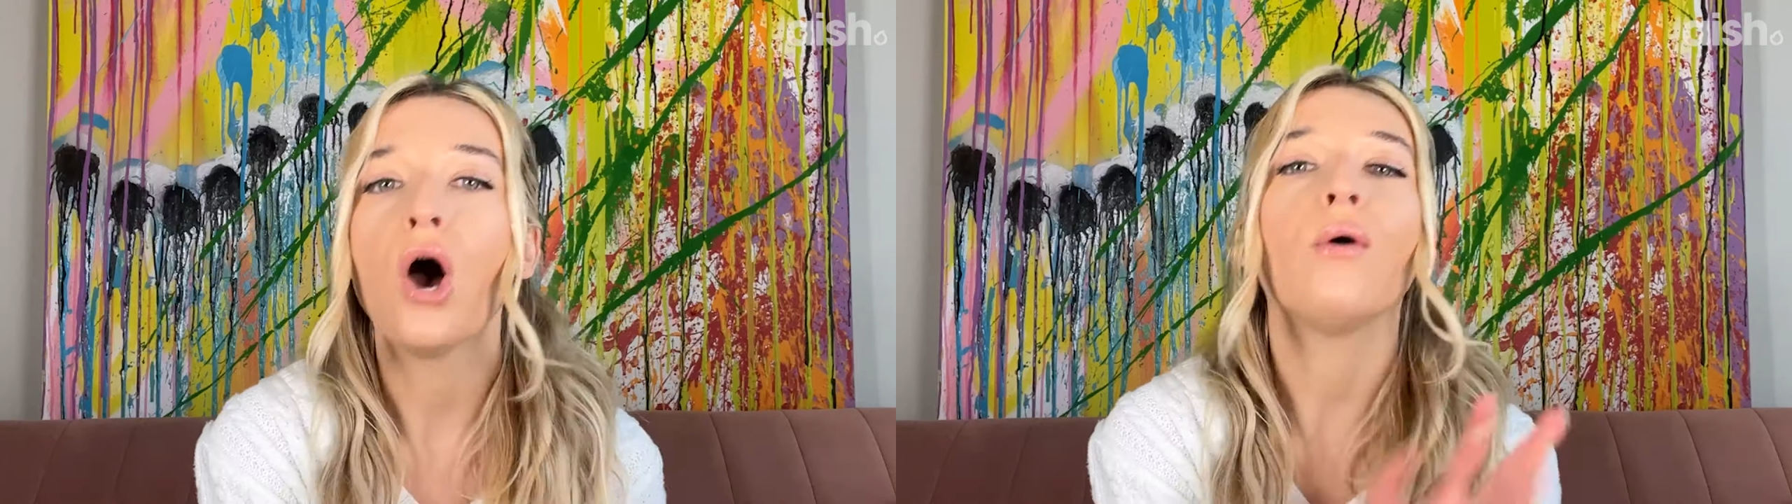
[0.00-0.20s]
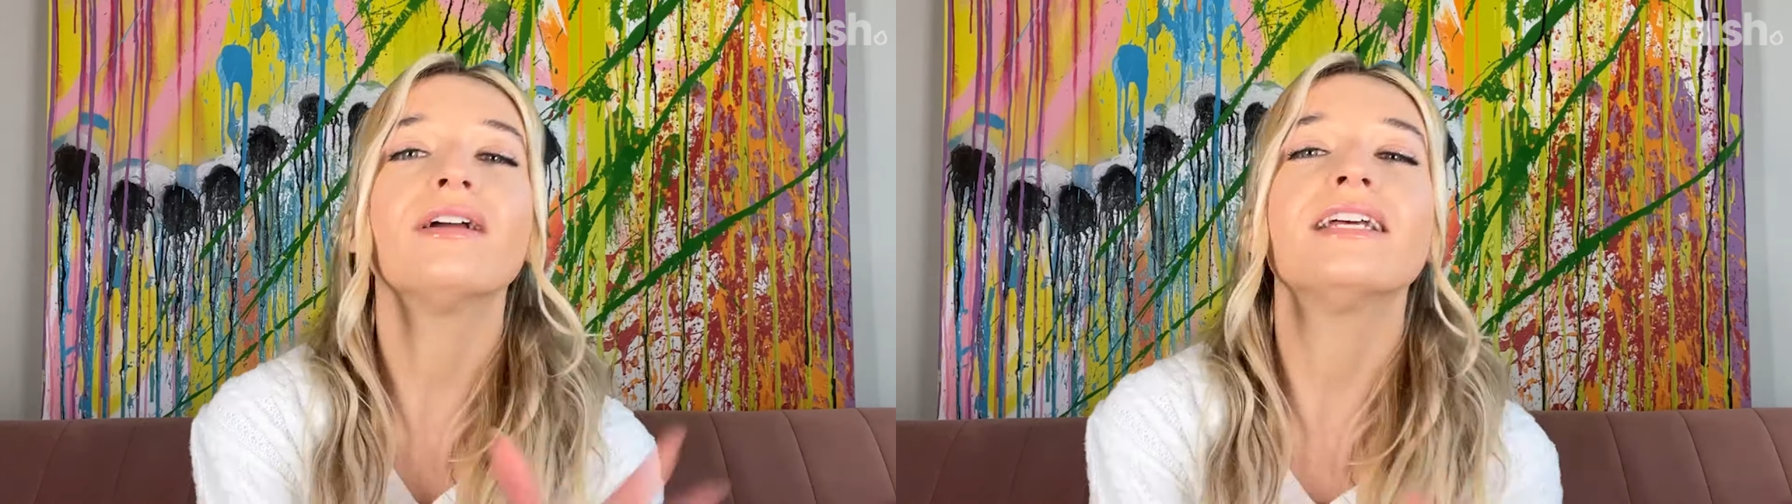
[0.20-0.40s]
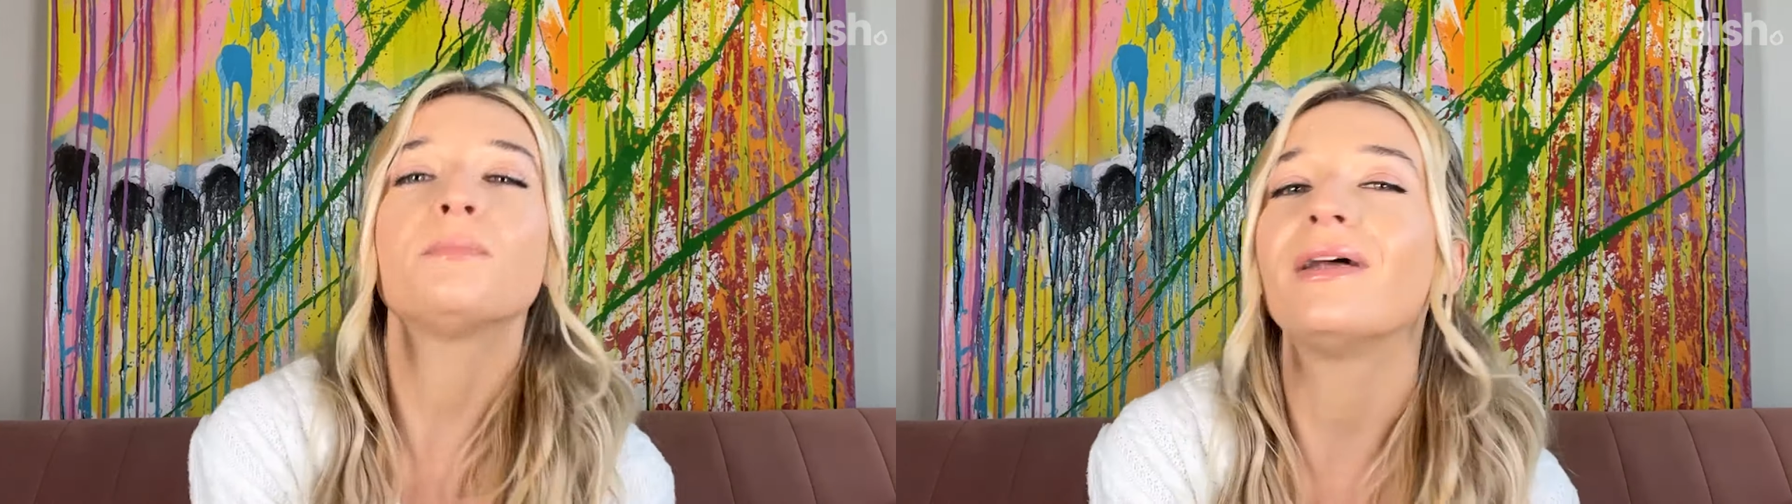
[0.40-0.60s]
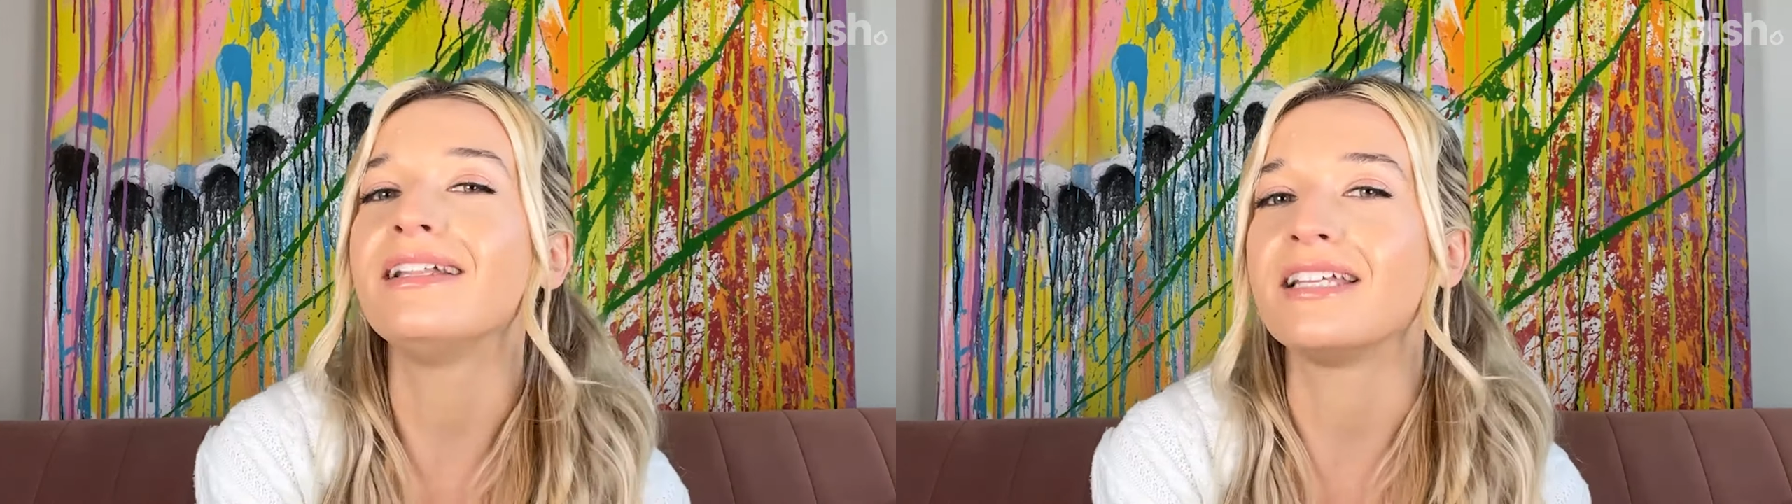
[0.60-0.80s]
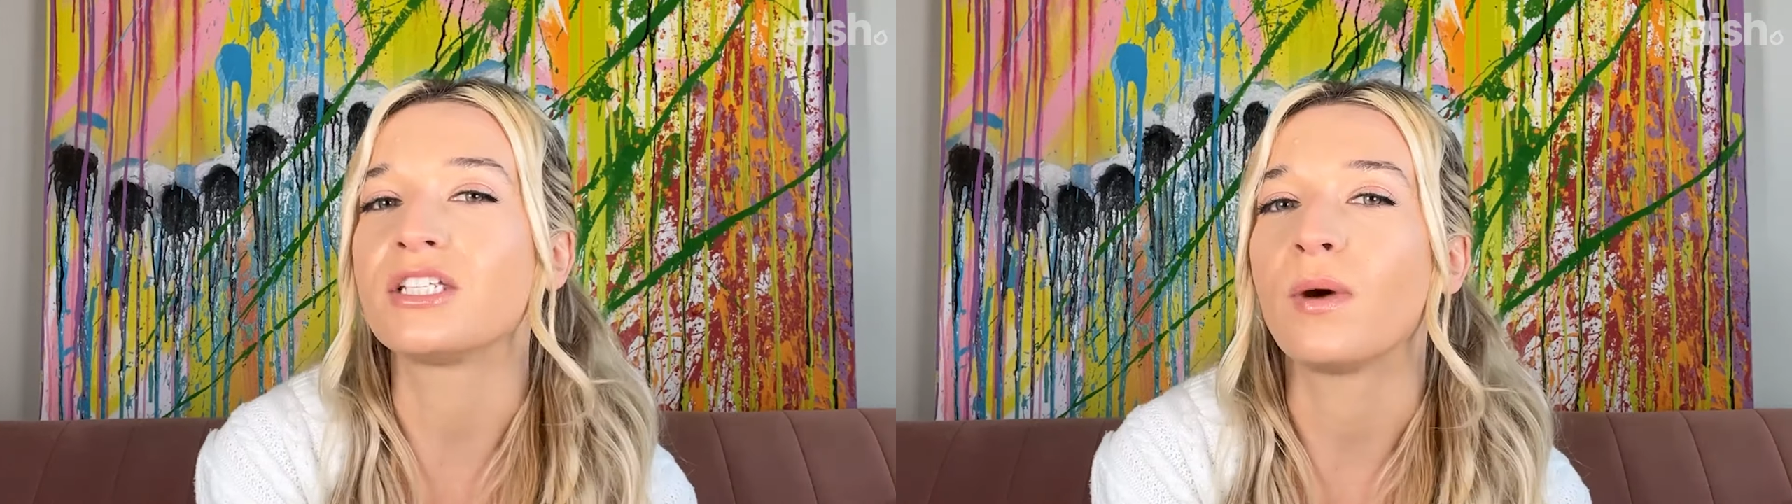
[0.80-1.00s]
Or let's put it
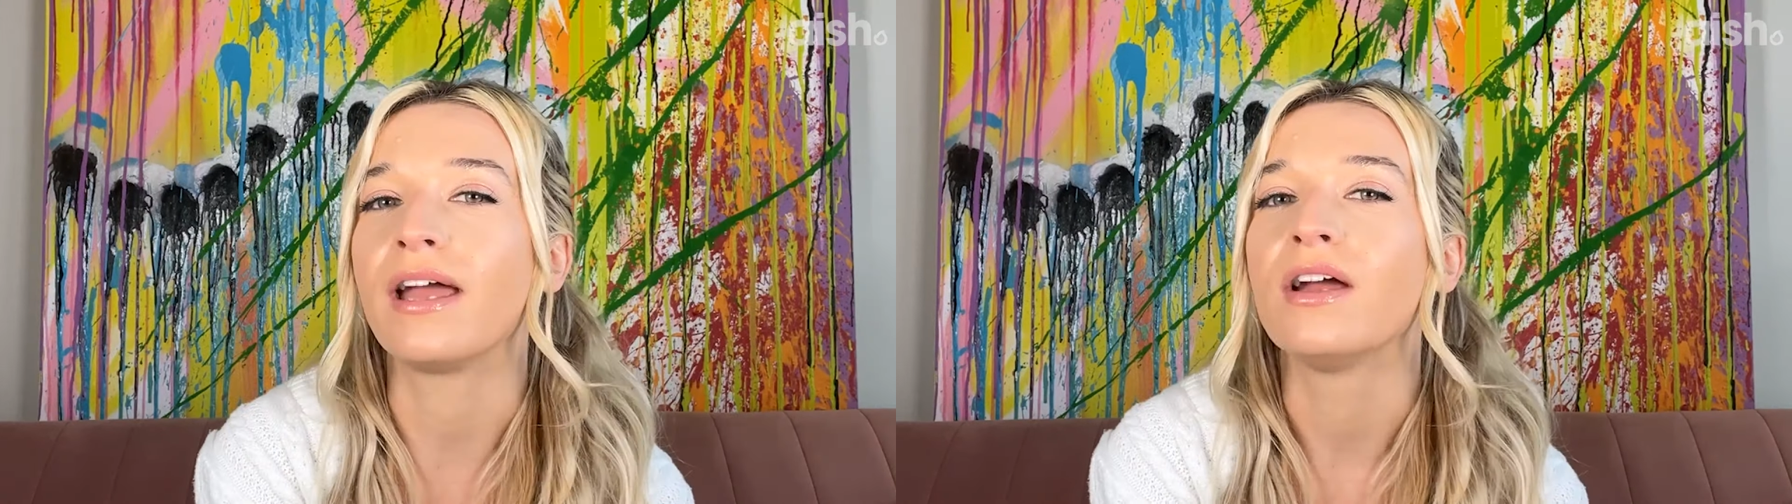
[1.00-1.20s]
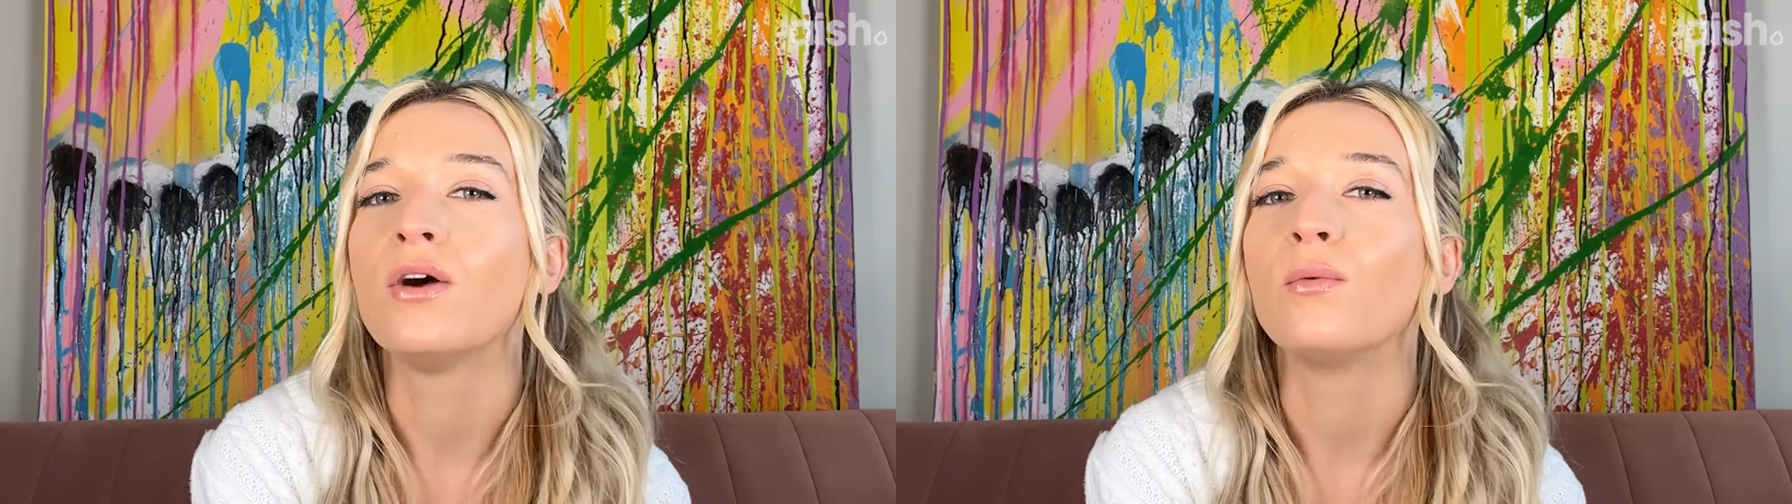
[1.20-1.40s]
this way,